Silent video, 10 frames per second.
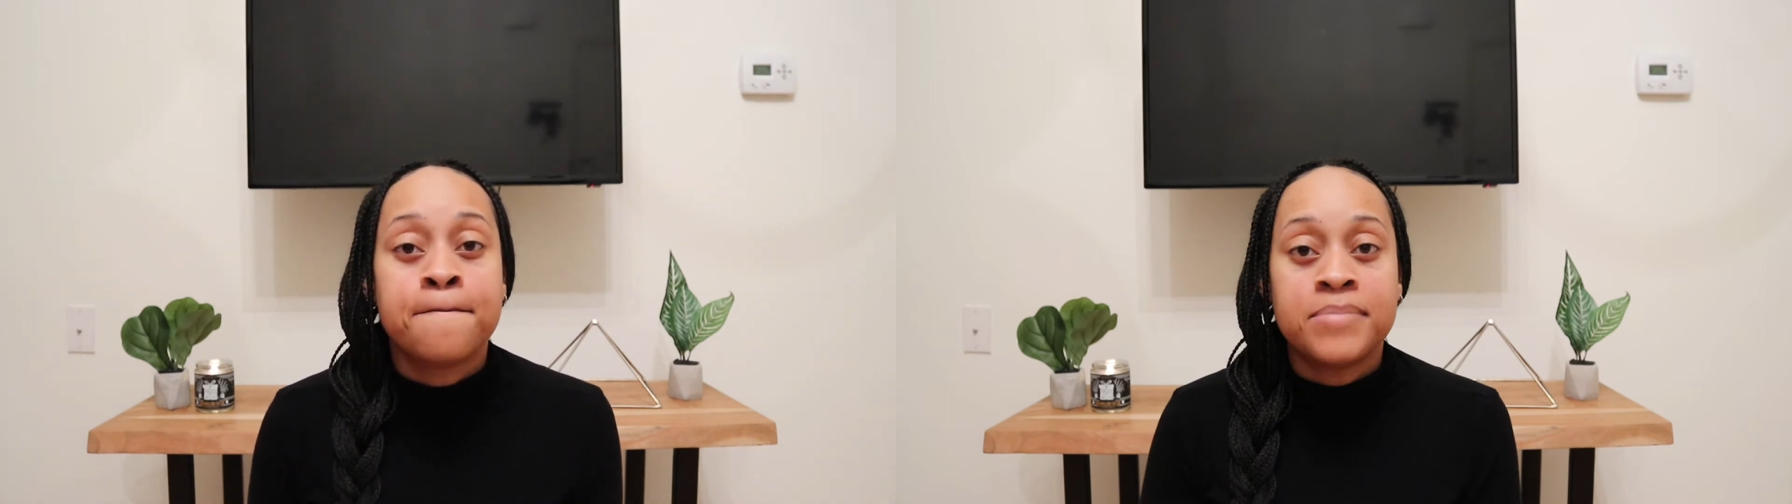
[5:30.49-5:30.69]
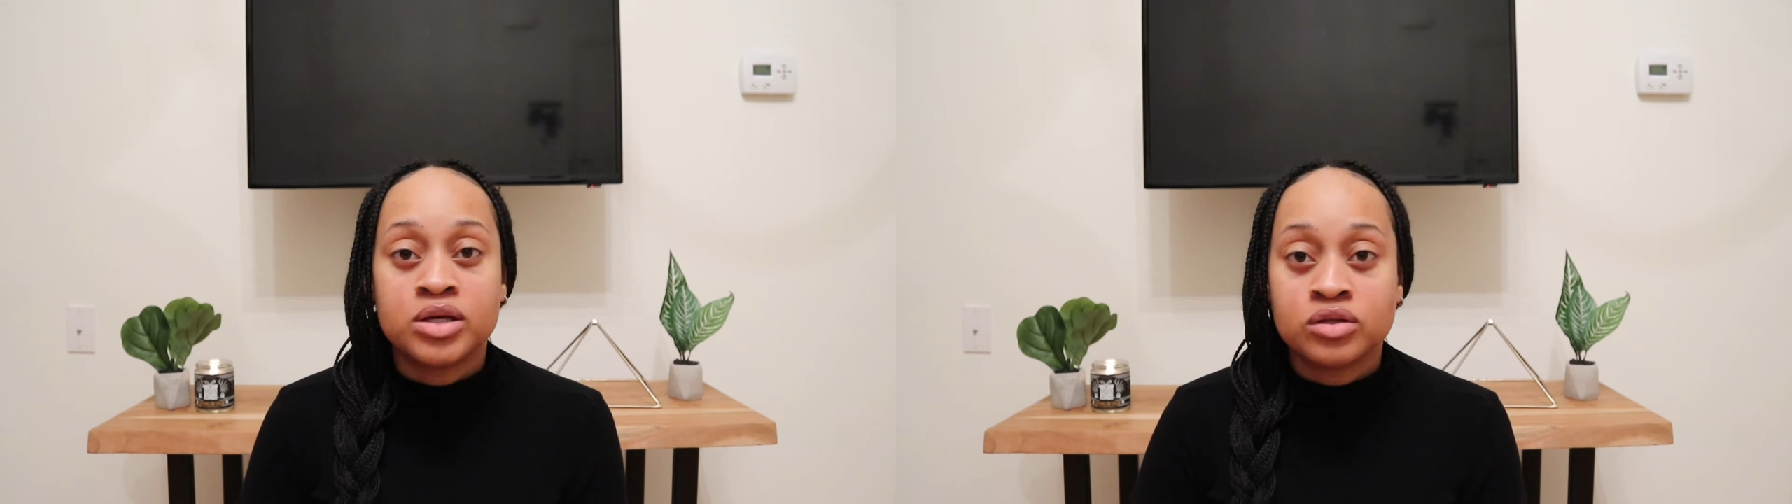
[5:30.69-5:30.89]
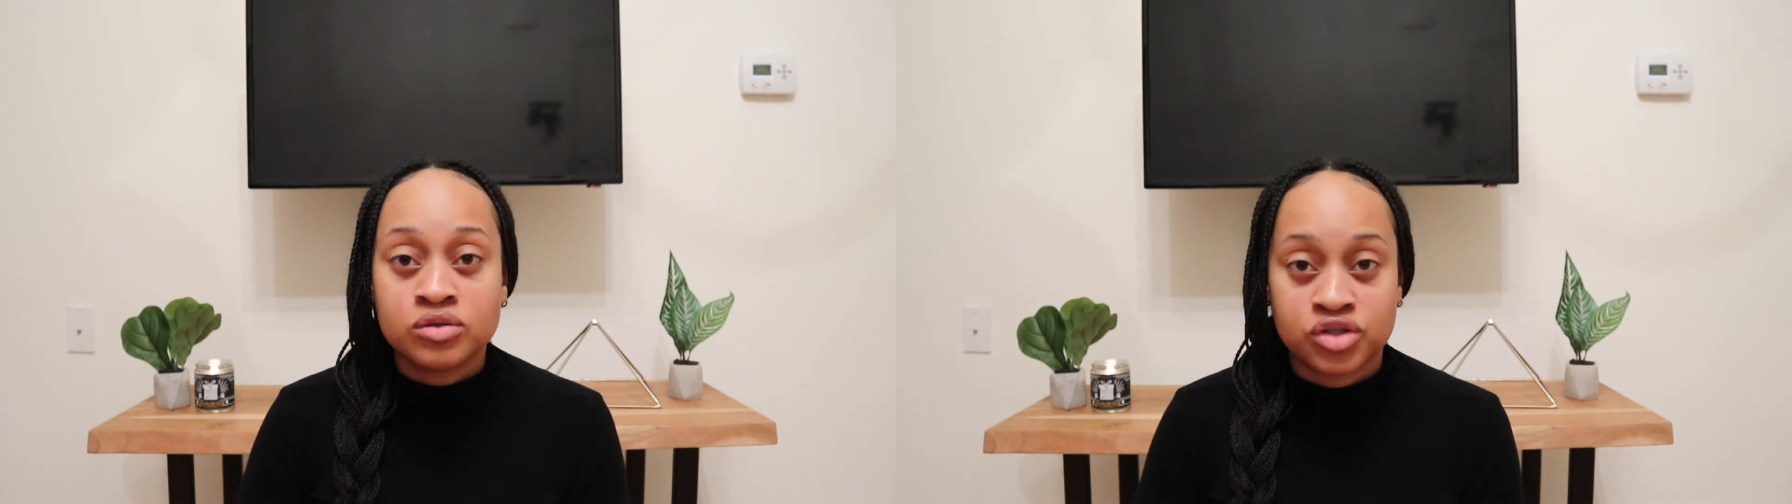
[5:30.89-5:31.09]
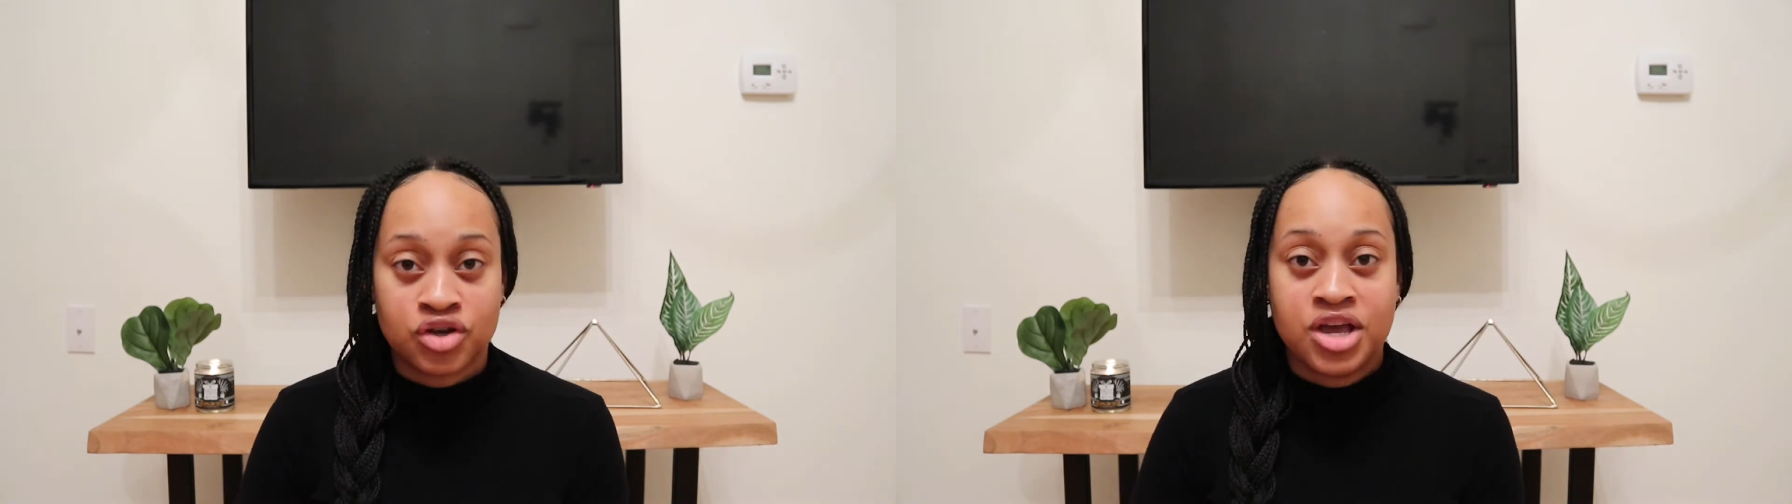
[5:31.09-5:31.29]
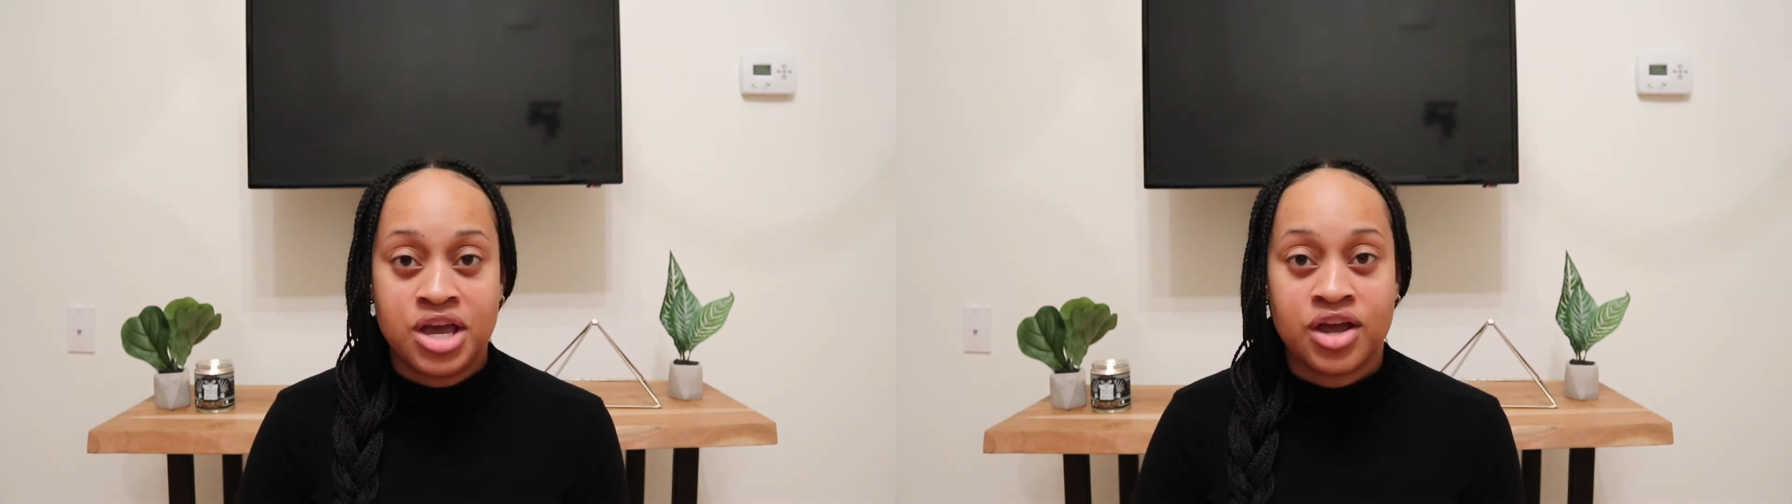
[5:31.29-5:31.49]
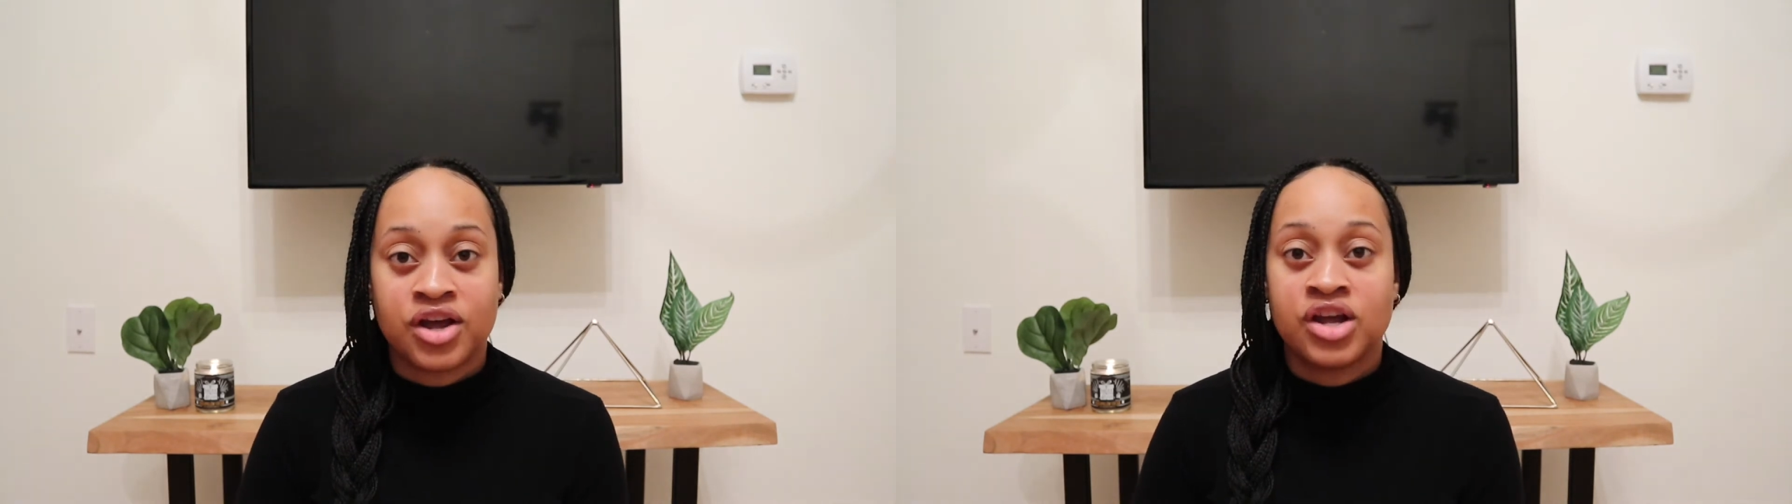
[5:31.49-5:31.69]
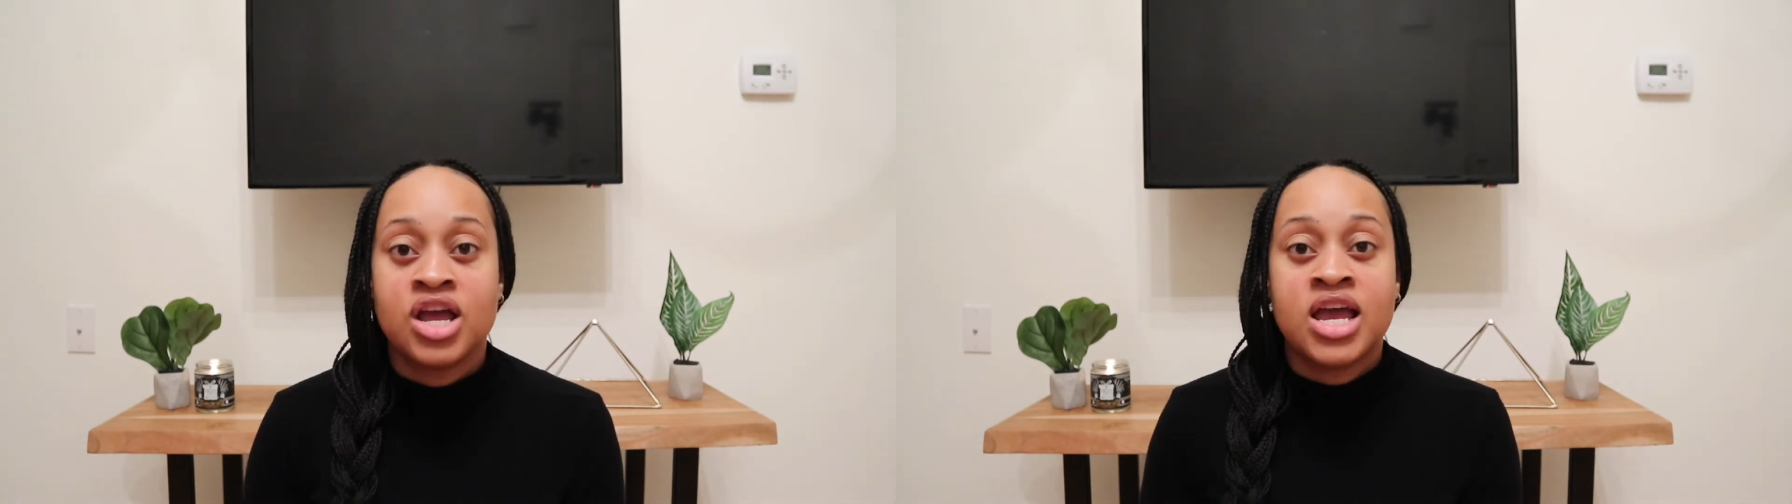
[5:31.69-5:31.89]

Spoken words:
builds your hair.